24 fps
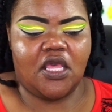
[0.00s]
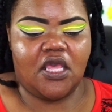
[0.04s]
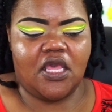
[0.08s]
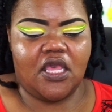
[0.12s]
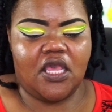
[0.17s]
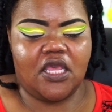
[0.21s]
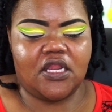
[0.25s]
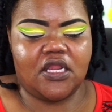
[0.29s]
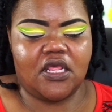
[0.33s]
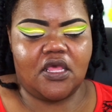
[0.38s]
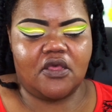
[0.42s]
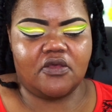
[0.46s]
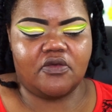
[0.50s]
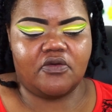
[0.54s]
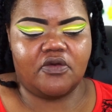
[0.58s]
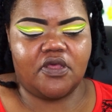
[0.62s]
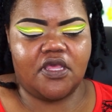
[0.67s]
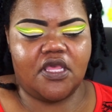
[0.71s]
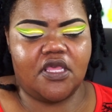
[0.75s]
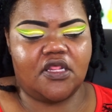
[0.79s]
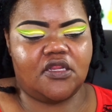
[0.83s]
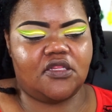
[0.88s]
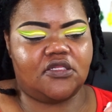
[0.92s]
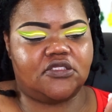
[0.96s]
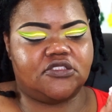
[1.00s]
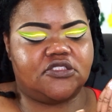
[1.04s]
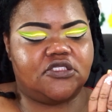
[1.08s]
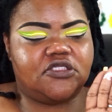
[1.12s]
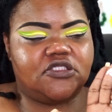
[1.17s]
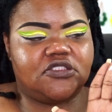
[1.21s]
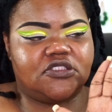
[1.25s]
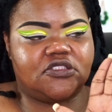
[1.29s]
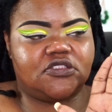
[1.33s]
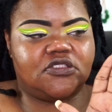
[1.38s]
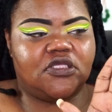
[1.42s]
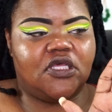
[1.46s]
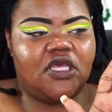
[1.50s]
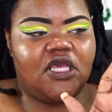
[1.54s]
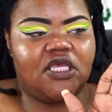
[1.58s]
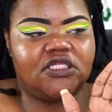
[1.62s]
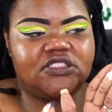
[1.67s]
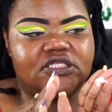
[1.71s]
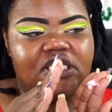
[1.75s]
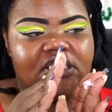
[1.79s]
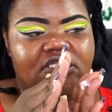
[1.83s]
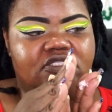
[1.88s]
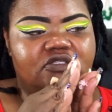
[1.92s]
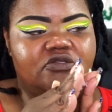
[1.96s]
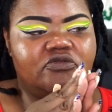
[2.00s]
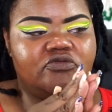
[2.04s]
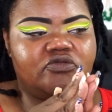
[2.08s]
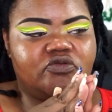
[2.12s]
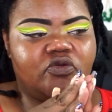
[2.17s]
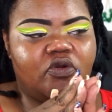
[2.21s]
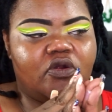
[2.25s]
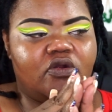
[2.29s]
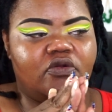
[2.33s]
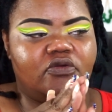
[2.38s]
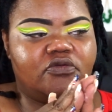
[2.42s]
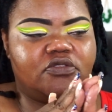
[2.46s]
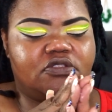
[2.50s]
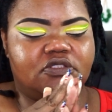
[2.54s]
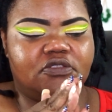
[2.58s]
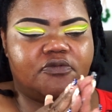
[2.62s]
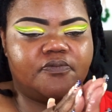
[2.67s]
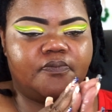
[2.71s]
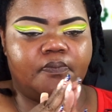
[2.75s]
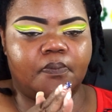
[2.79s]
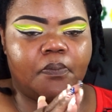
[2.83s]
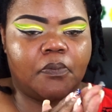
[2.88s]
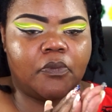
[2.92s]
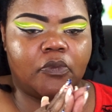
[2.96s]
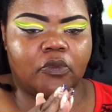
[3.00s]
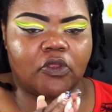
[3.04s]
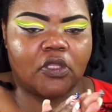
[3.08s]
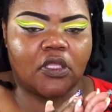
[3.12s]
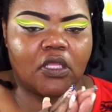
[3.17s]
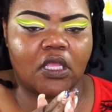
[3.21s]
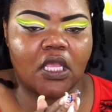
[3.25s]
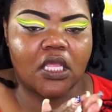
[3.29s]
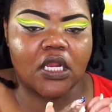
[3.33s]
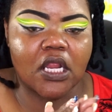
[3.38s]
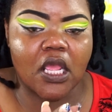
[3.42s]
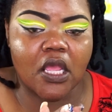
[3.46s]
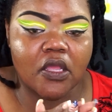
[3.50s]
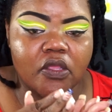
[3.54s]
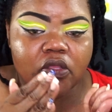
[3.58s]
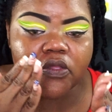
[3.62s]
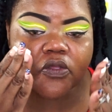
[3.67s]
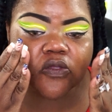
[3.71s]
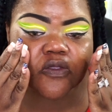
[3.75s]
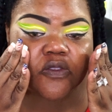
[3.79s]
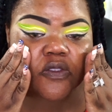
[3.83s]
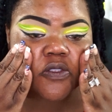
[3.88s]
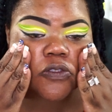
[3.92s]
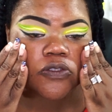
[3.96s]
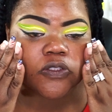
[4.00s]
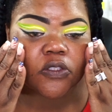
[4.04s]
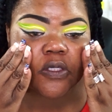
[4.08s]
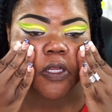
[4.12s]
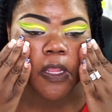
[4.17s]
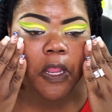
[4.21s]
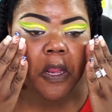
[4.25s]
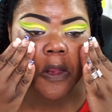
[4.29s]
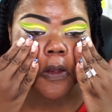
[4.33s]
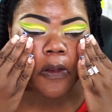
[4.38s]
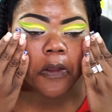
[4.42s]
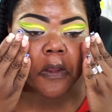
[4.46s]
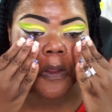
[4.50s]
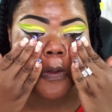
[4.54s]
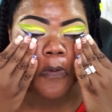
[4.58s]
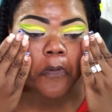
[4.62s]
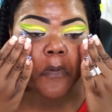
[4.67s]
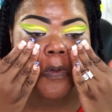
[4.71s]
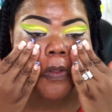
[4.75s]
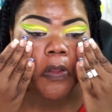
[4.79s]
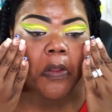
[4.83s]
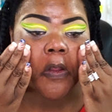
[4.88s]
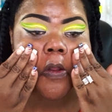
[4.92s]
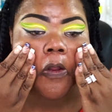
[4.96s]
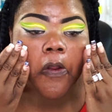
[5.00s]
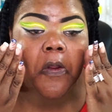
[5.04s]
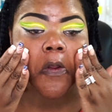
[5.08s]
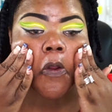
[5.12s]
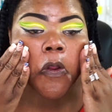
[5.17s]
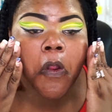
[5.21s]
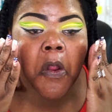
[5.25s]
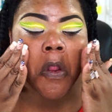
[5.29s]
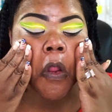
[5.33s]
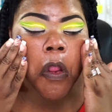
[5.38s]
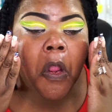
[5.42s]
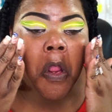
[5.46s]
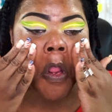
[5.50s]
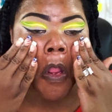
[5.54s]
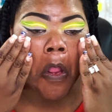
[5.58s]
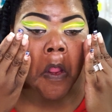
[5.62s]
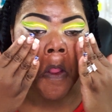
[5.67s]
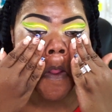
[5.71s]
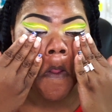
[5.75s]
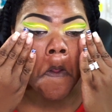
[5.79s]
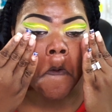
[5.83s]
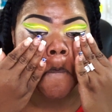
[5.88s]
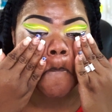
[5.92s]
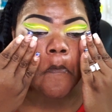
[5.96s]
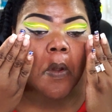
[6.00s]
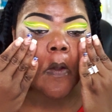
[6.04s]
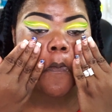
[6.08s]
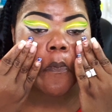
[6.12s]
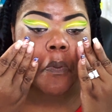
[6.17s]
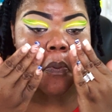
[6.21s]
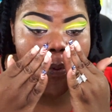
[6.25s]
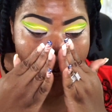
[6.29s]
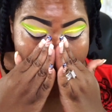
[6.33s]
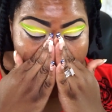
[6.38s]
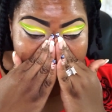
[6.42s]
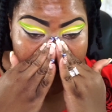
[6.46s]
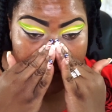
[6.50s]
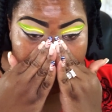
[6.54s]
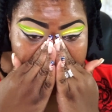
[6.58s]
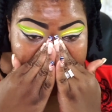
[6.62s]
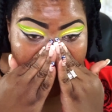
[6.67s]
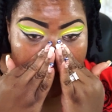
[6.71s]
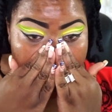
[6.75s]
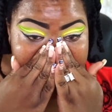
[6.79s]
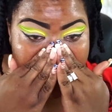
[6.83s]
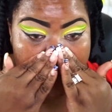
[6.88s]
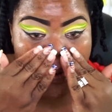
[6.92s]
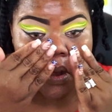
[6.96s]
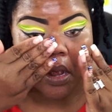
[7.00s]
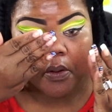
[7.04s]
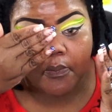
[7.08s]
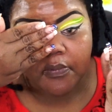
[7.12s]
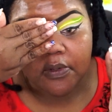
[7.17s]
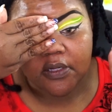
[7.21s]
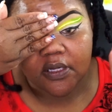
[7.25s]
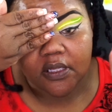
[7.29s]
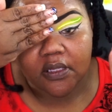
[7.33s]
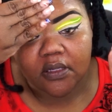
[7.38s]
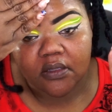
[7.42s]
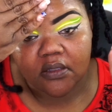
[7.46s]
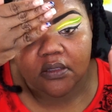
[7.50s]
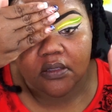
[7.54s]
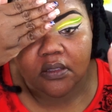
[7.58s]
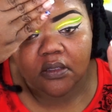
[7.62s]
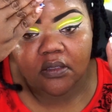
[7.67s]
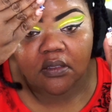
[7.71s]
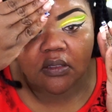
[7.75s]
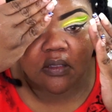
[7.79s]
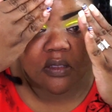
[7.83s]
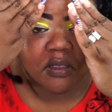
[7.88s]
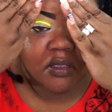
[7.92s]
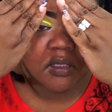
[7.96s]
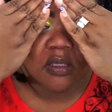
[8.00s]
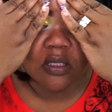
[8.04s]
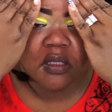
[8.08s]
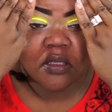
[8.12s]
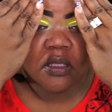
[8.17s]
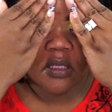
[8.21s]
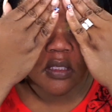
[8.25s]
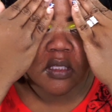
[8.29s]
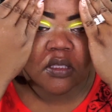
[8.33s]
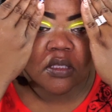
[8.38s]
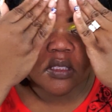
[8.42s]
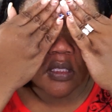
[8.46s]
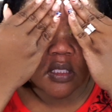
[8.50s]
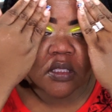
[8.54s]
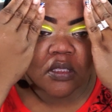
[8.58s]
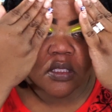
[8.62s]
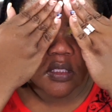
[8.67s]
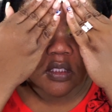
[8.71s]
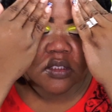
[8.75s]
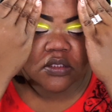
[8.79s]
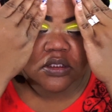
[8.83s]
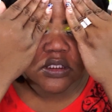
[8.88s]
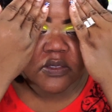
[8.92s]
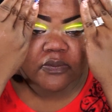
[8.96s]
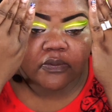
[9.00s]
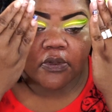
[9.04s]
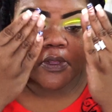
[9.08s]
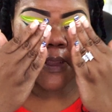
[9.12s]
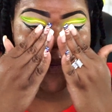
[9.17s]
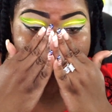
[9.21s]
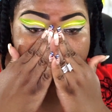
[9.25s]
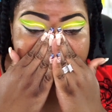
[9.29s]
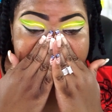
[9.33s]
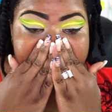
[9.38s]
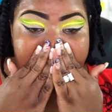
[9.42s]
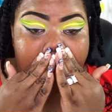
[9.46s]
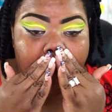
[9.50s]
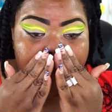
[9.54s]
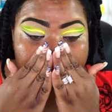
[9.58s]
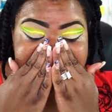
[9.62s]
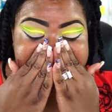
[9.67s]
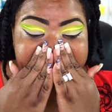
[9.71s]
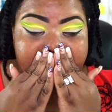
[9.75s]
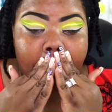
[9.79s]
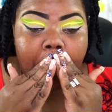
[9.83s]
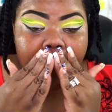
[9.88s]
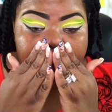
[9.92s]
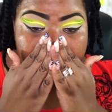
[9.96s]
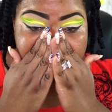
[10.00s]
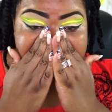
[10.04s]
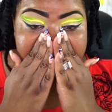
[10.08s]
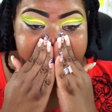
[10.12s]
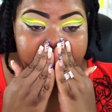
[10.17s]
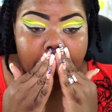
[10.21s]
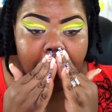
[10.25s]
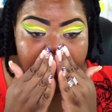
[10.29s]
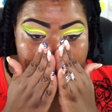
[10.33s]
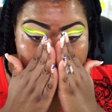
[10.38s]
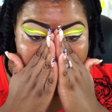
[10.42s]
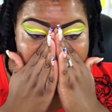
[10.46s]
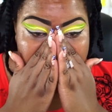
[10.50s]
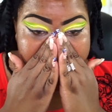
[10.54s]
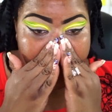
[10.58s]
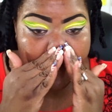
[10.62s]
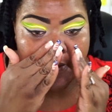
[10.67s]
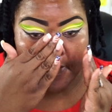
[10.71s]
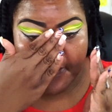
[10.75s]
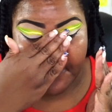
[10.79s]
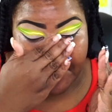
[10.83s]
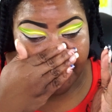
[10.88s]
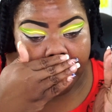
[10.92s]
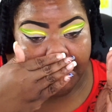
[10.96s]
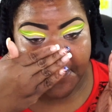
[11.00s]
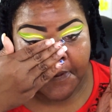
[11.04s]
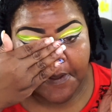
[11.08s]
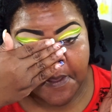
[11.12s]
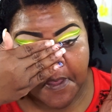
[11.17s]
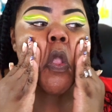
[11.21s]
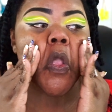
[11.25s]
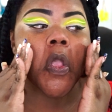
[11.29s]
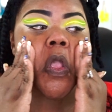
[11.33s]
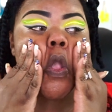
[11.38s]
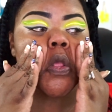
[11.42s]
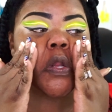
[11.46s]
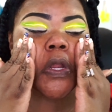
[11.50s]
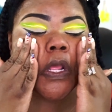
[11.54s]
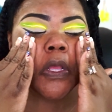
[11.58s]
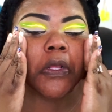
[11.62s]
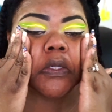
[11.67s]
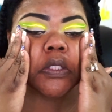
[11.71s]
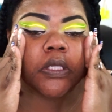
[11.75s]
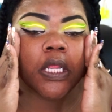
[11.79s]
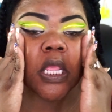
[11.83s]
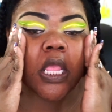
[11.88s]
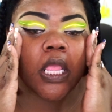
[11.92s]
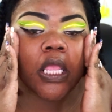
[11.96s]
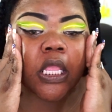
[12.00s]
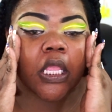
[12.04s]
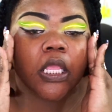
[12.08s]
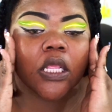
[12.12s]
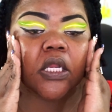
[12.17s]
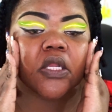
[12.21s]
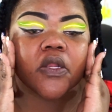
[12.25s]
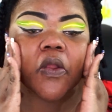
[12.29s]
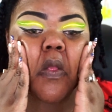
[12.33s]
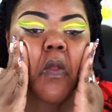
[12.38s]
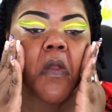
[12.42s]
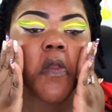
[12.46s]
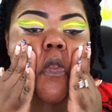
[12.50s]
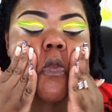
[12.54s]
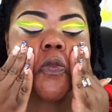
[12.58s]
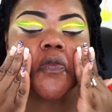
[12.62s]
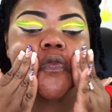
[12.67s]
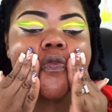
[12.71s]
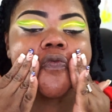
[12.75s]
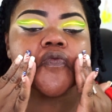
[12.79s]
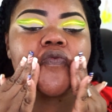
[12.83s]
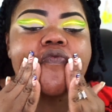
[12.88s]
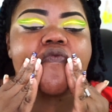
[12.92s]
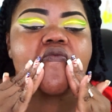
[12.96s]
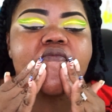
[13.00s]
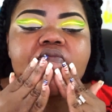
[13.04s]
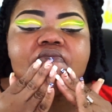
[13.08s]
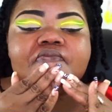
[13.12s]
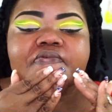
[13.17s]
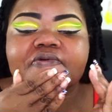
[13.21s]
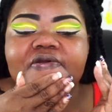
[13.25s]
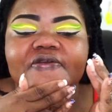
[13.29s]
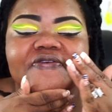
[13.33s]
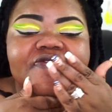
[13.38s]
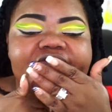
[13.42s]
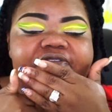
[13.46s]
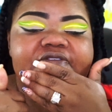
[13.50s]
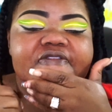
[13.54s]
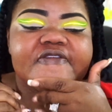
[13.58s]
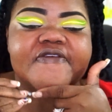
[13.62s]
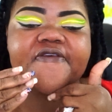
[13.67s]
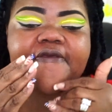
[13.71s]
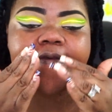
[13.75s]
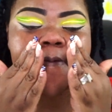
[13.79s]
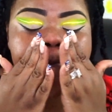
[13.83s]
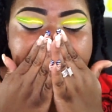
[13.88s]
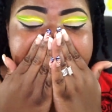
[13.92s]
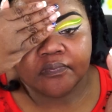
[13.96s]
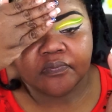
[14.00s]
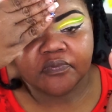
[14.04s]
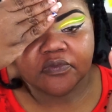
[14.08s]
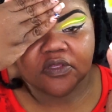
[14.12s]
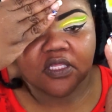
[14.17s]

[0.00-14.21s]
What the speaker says: And I'll go ahead and just take 2 squirts and I'll use this in an area where my pores are prominent. Typically in the center of my face. And I'll take and press it in.